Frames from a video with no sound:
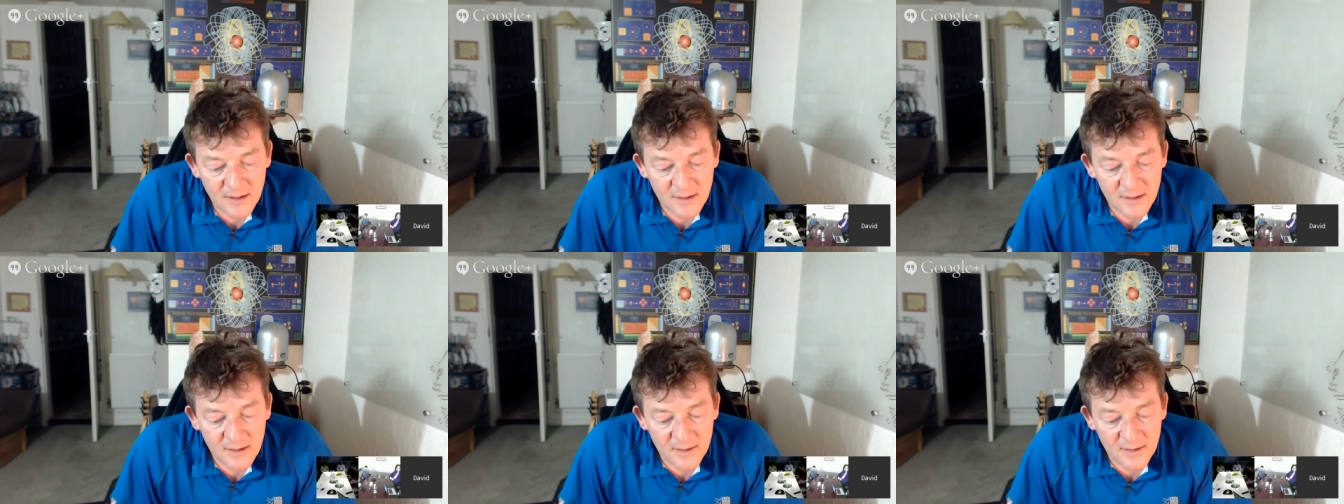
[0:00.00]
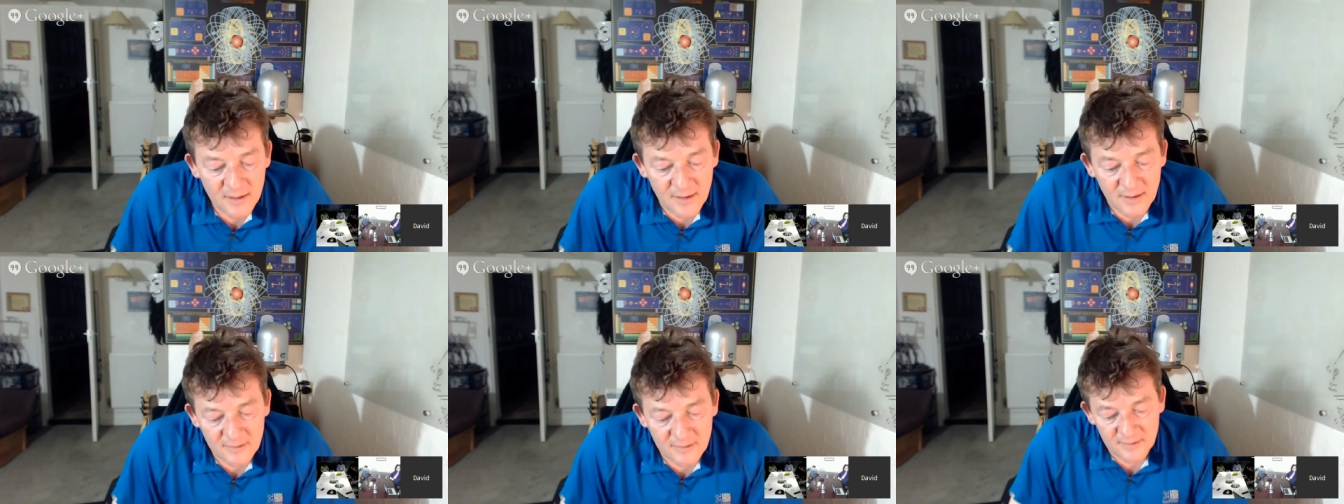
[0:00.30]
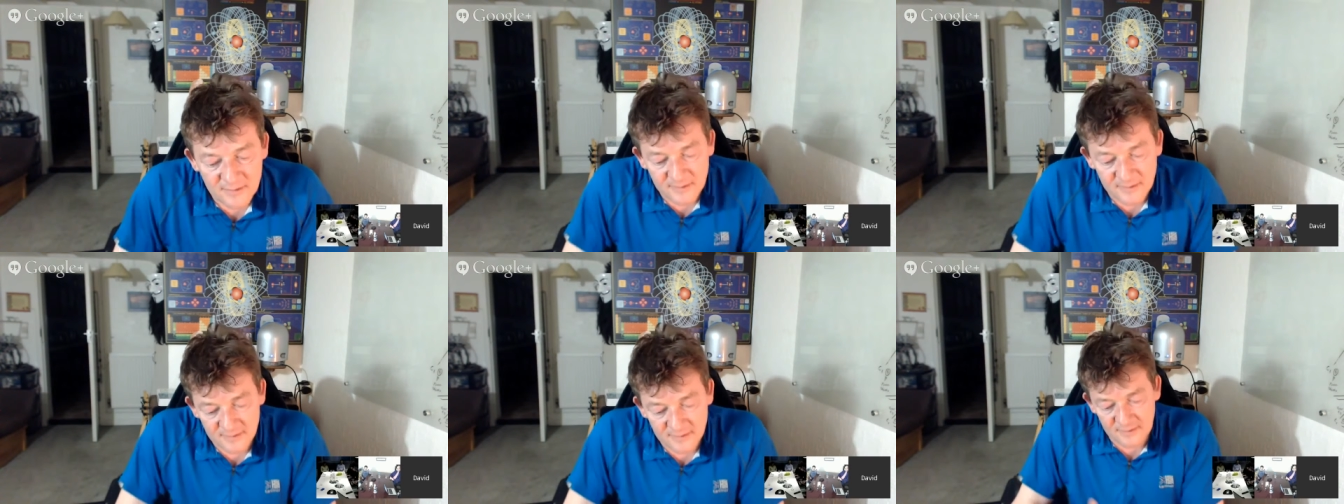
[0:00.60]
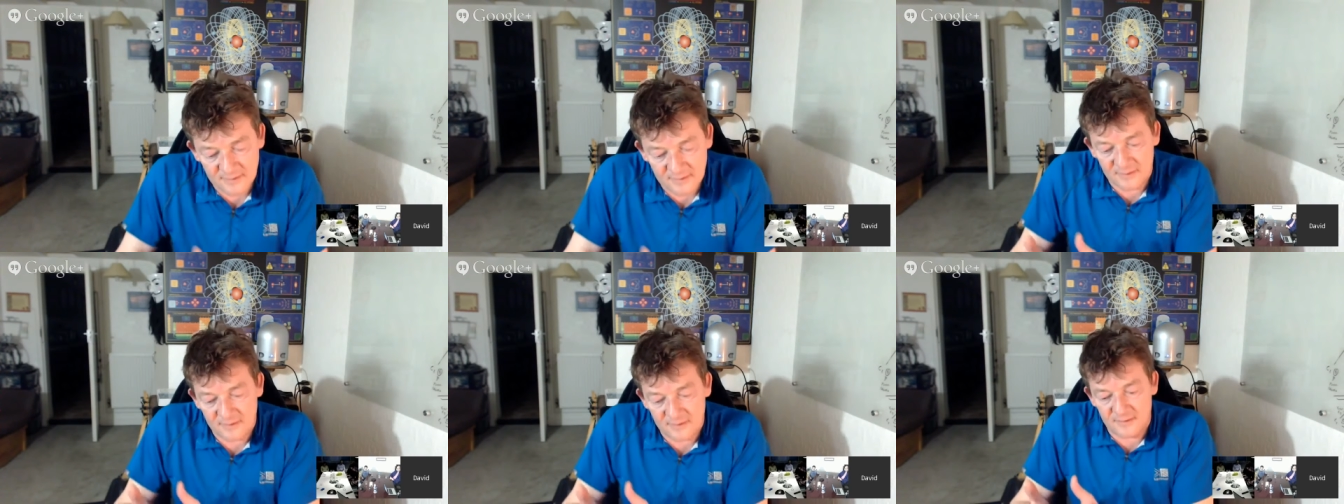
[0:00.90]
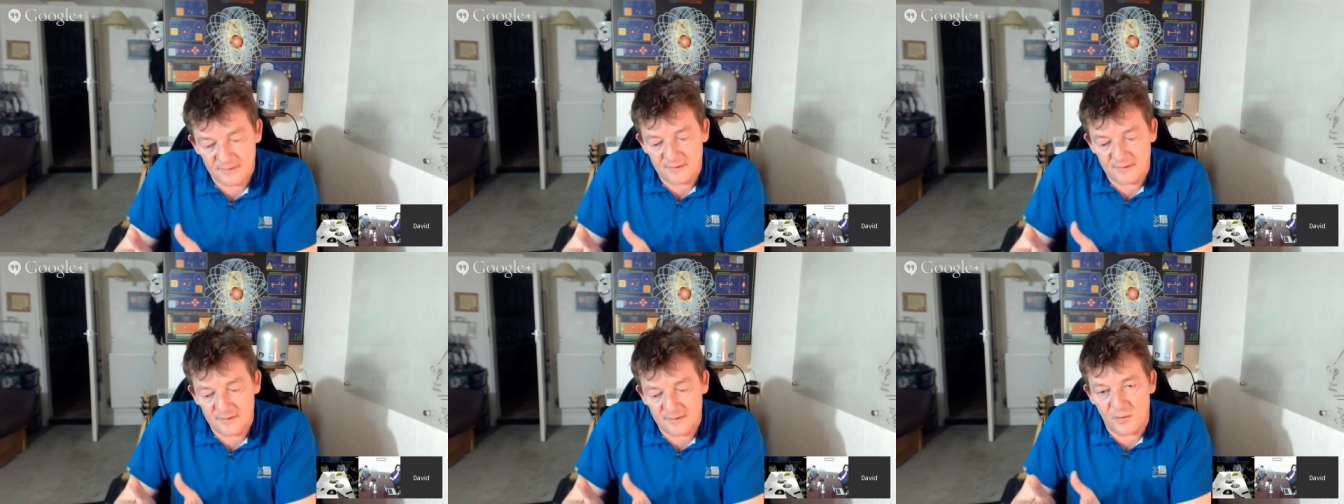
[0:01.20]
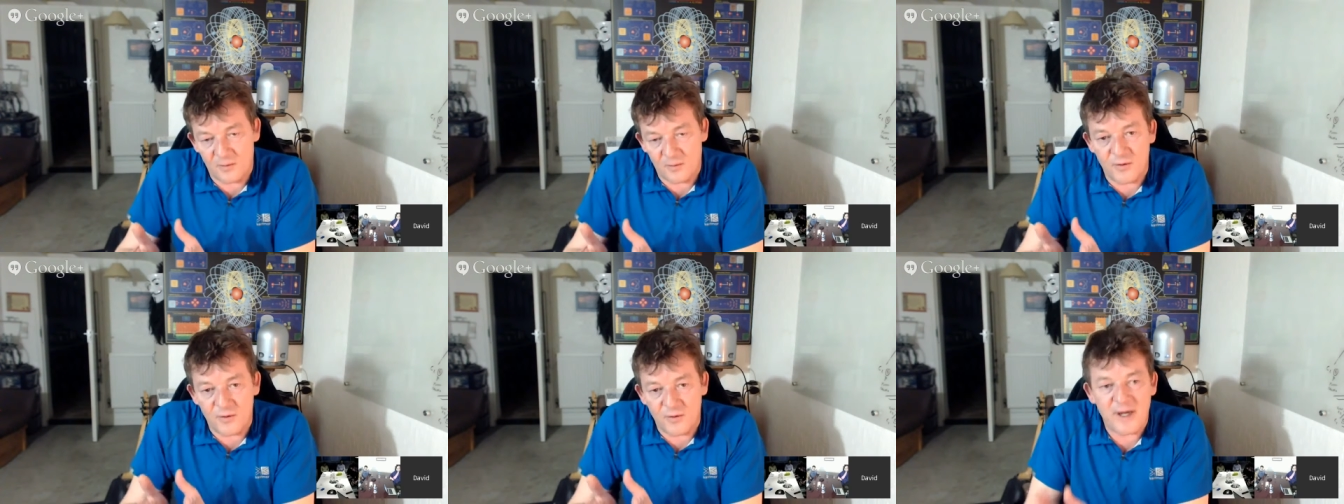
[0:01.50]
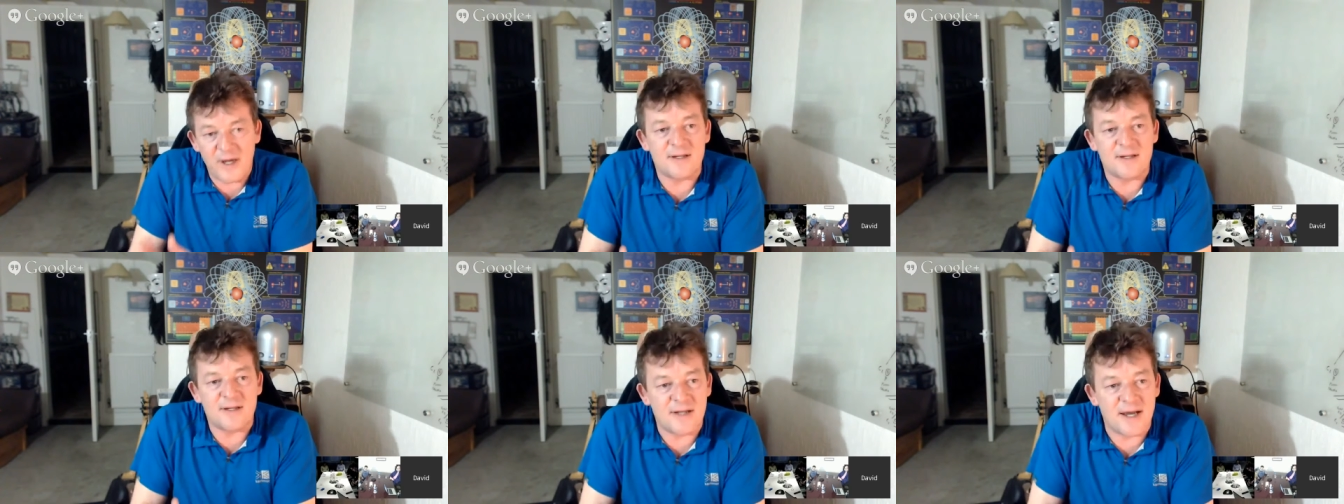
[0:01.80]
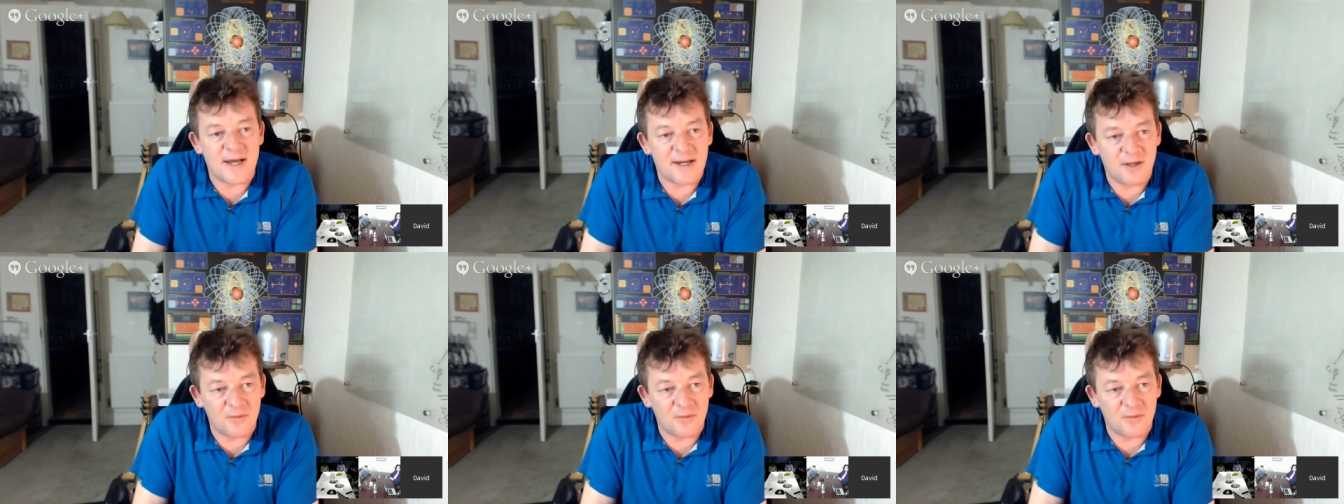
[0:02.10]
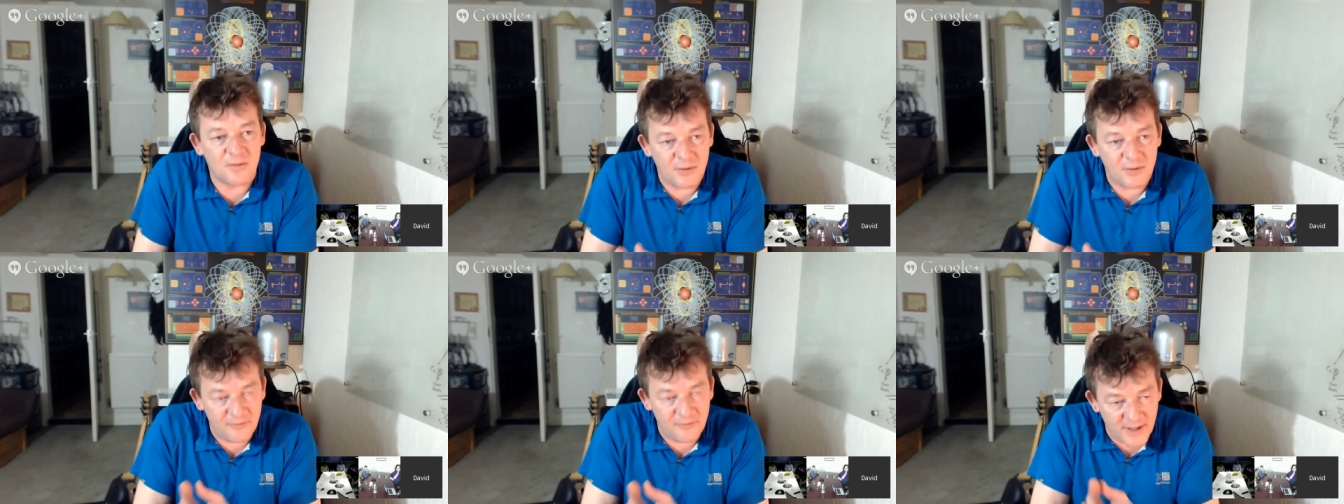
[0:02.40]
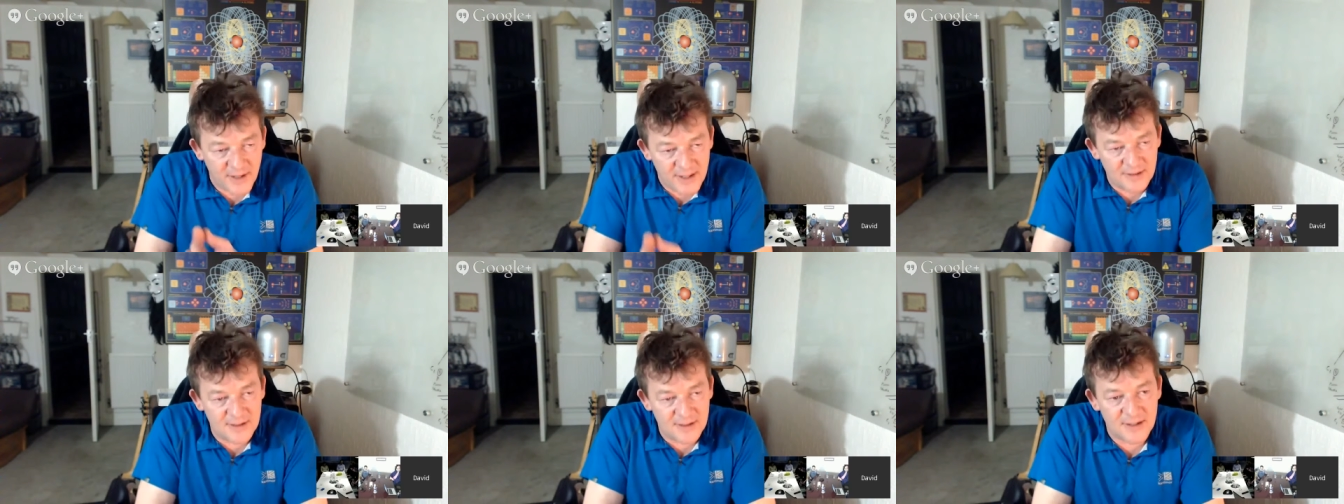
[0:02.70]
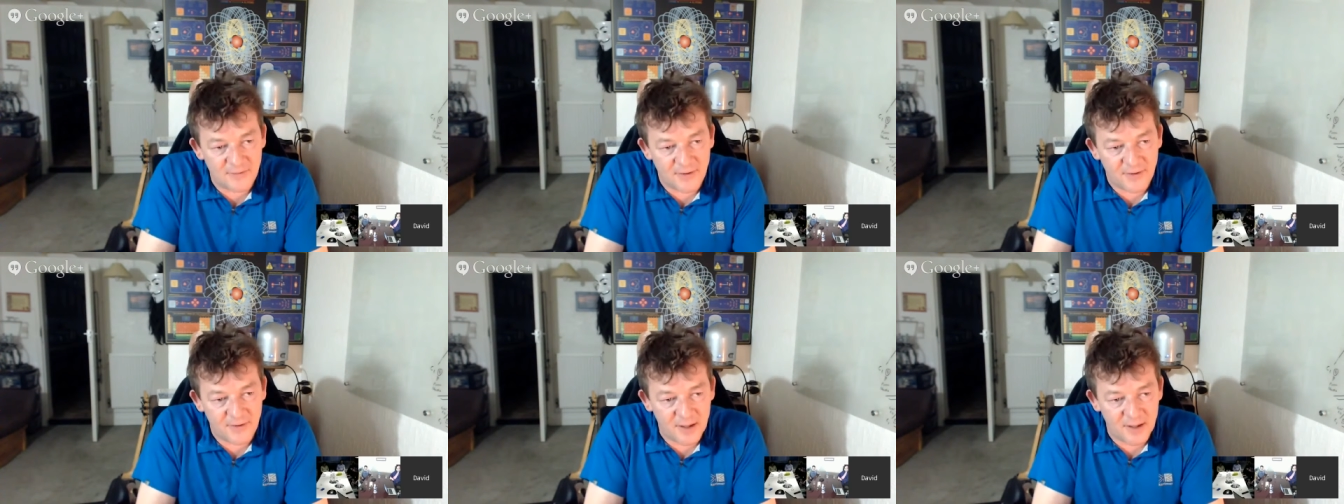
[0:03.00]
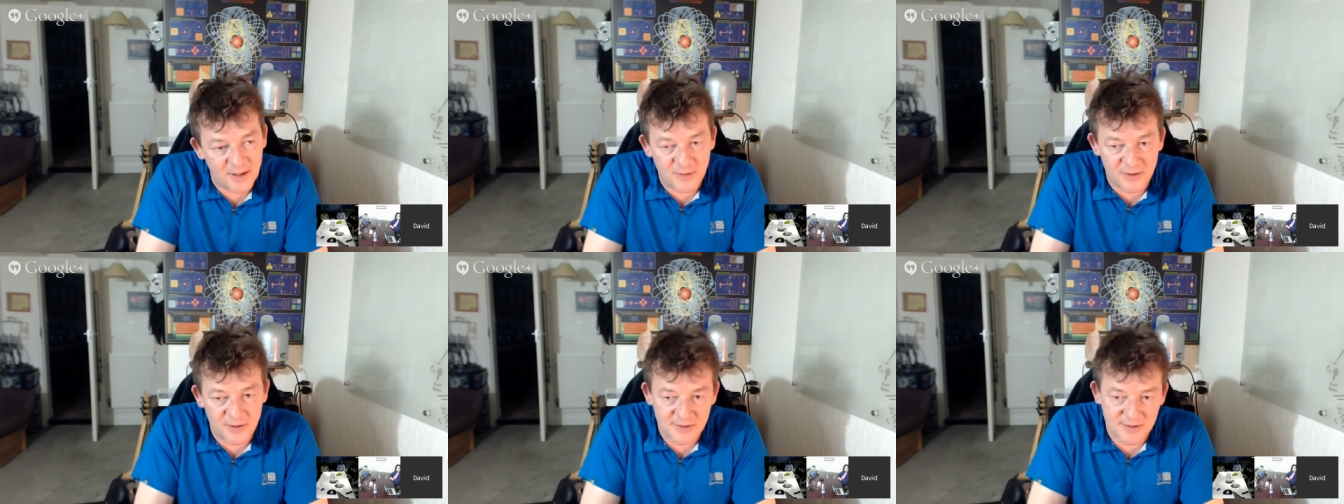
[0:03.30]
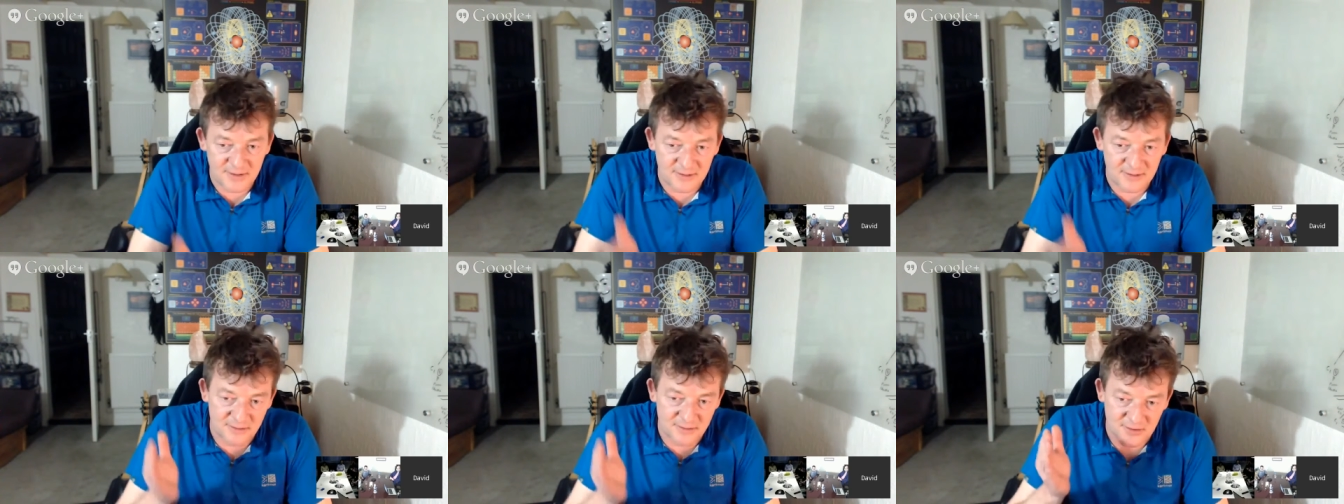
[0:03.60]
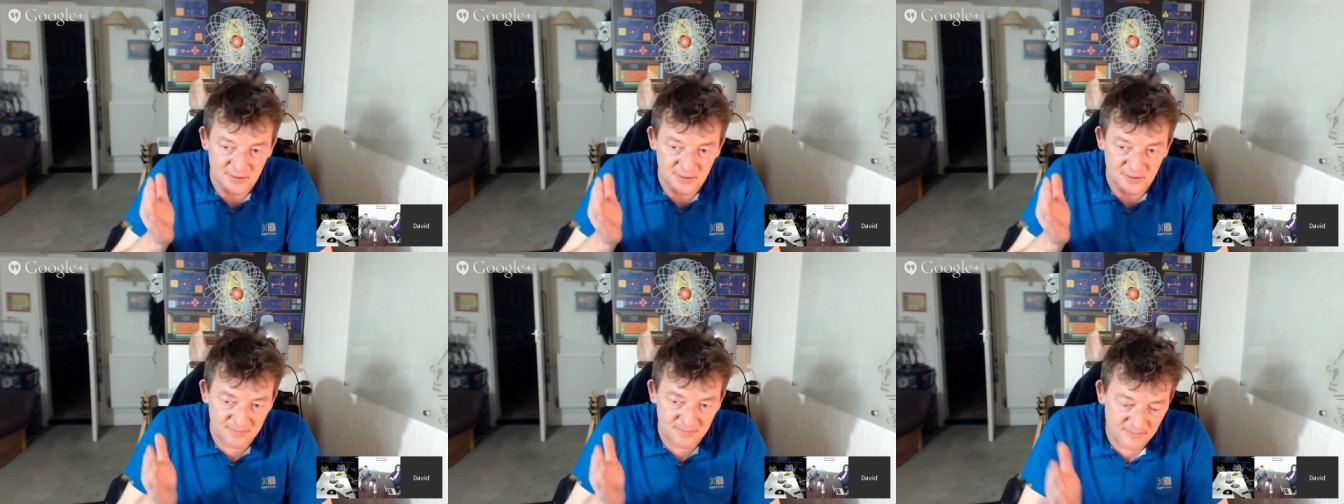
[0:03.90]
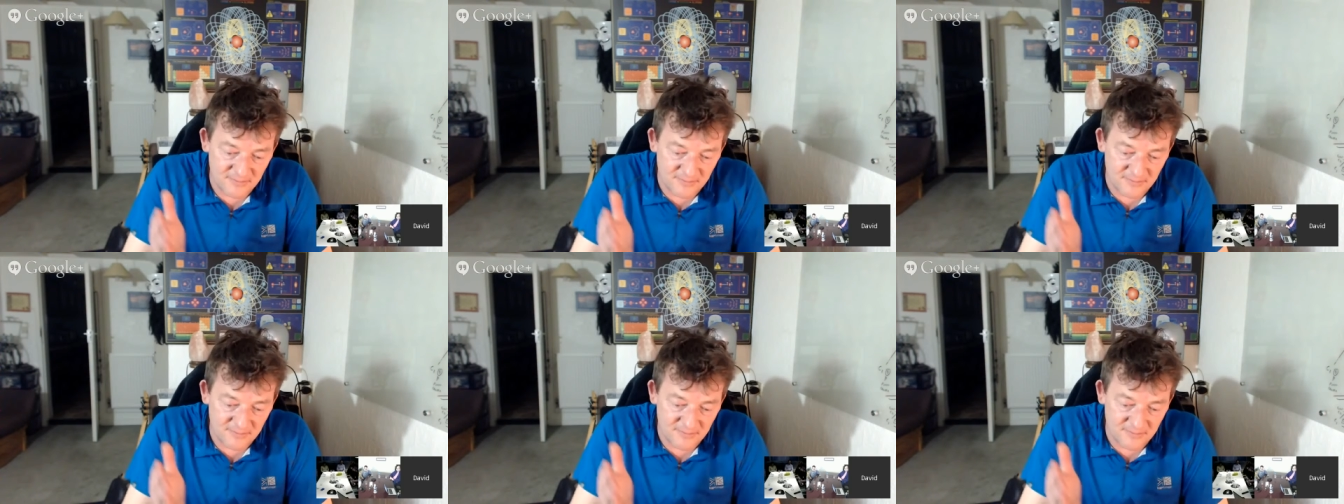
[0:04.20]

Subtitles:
the way to attack it would be find the developers and just